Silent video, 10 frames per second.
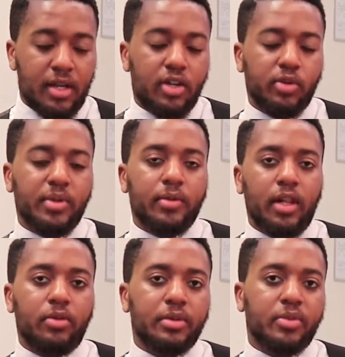it'll be a
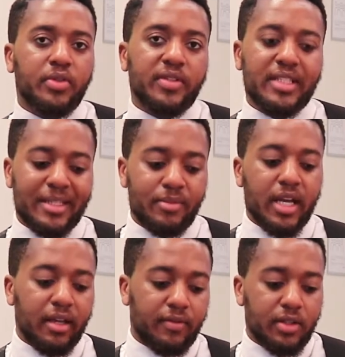little bit more of a deep
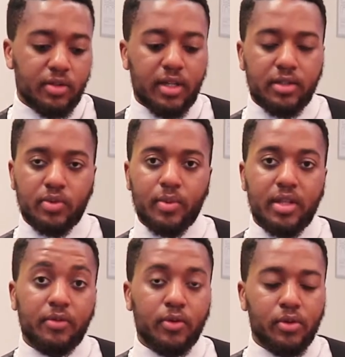dive into that. So
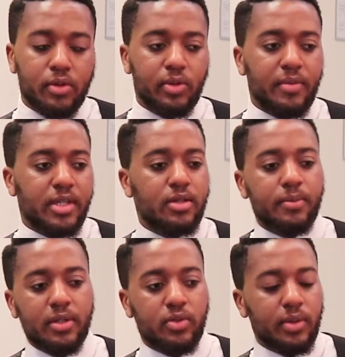without further ado, let me
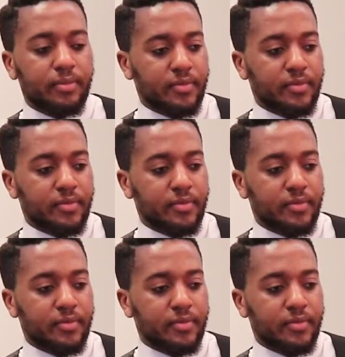jump into it.